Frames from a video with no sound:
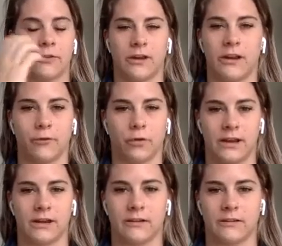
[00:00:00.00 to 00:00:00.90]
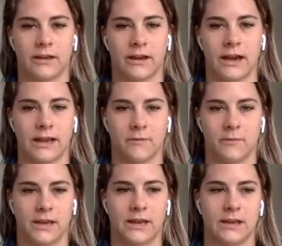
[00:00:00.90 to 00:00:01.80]
3 or 4 years that I
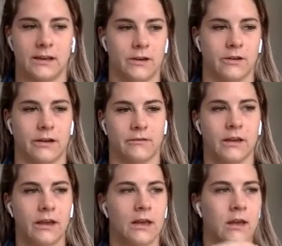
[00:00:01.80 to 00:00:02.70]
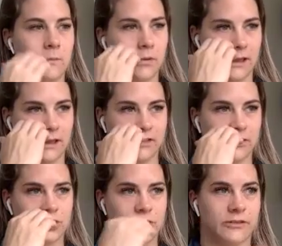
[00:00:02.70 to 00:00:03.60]
competed. I was
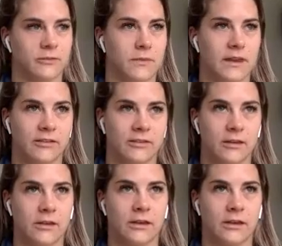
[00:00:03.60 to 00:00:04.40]
missed